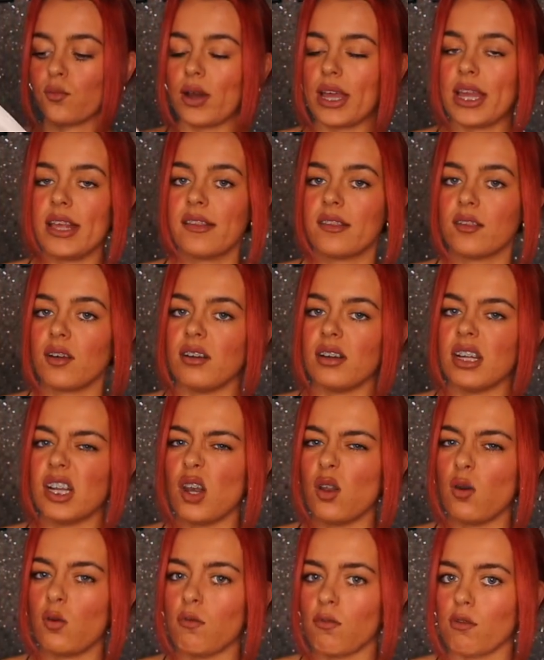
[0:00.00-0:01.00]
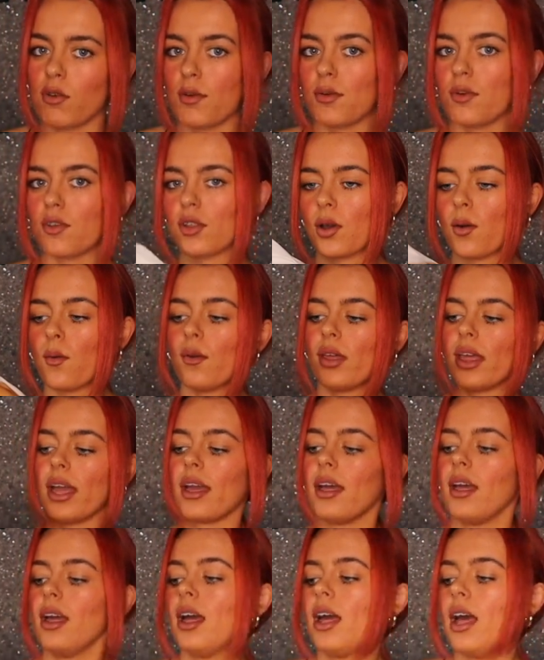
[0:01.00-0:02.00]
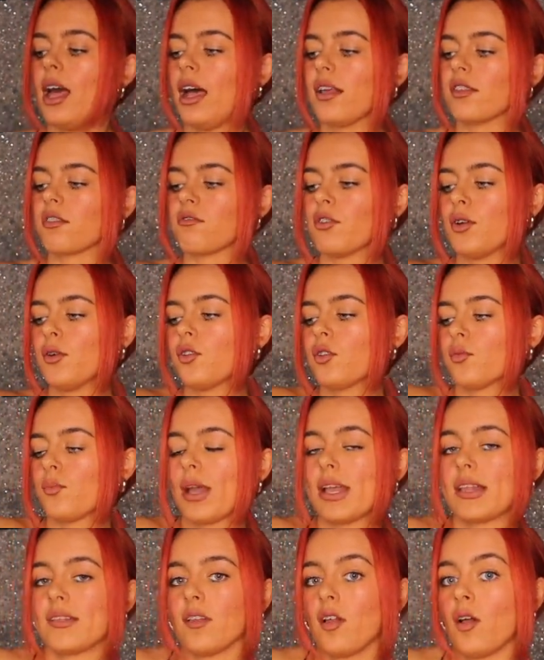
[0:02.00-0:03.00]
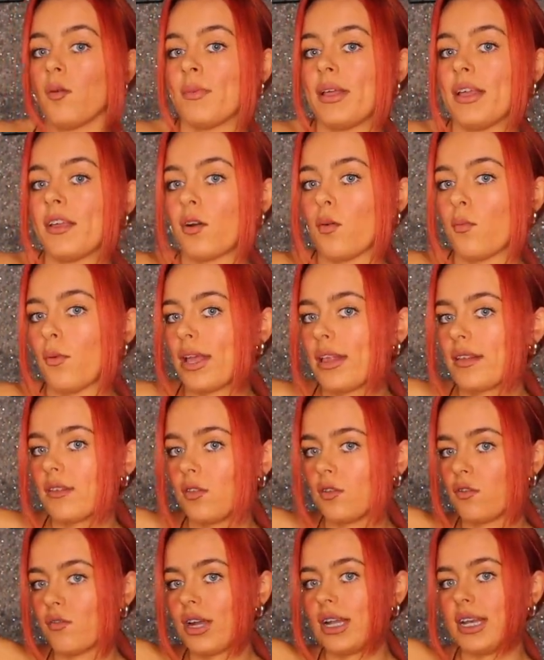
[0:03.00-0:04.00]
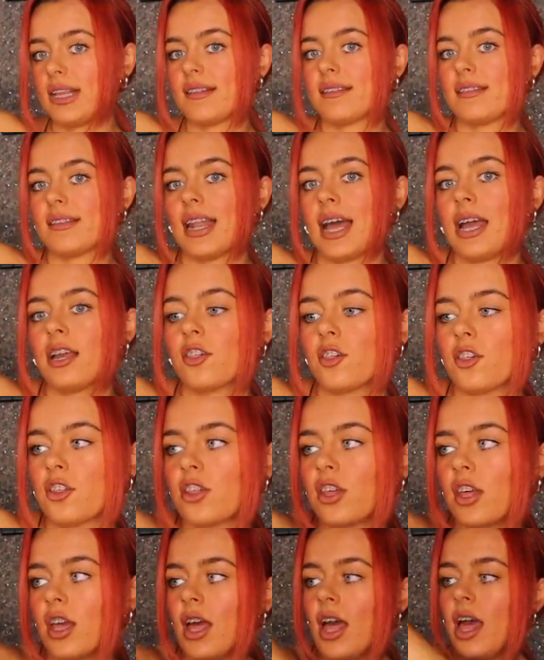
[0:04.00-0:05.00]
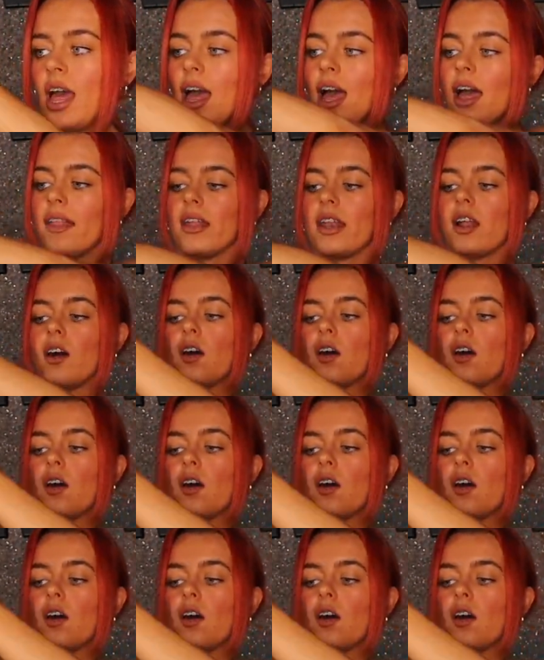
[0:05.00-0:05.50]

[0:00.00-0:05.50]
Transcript: waist. I love ruched. Oh yeah. Has a ruched waist, so it'll make your waist look really snatched. And then